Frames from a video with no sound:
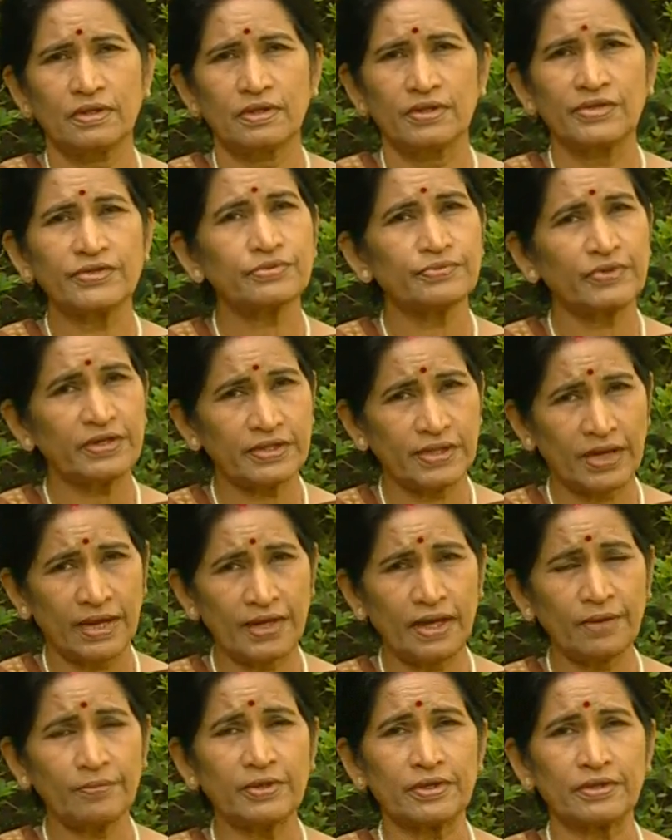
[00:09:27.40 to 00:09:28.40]
He is very
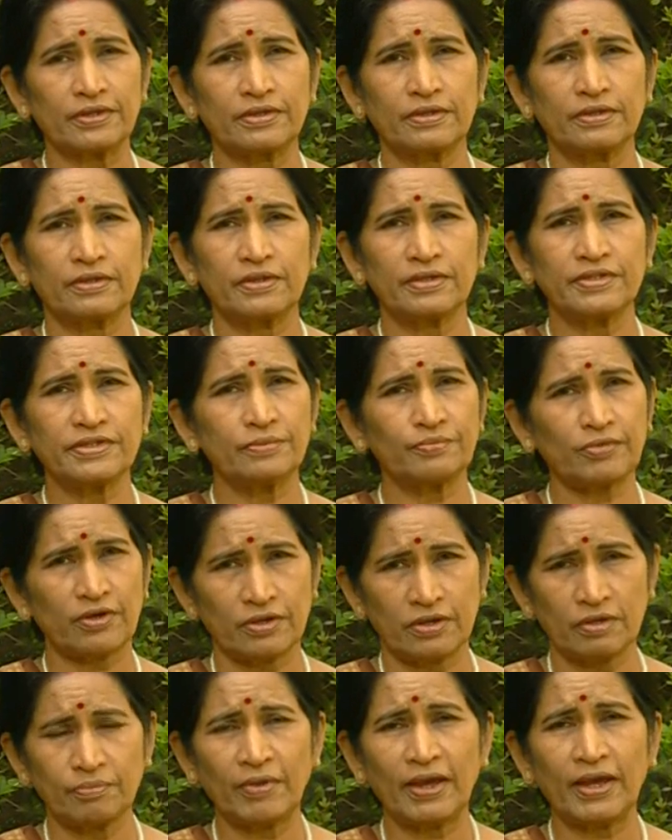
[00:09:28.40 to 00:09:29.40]
dynamic, he is a
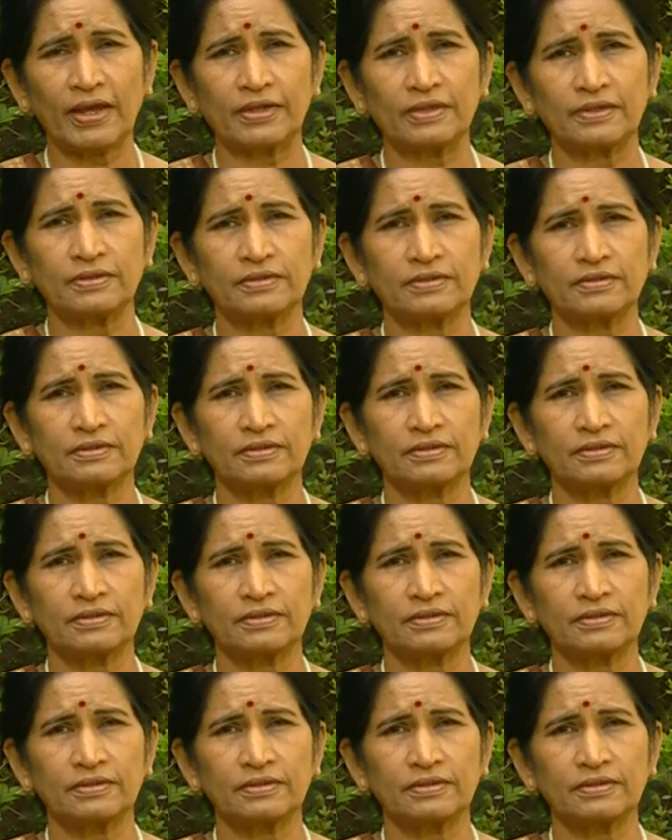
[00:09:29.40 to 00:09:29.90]
modern man,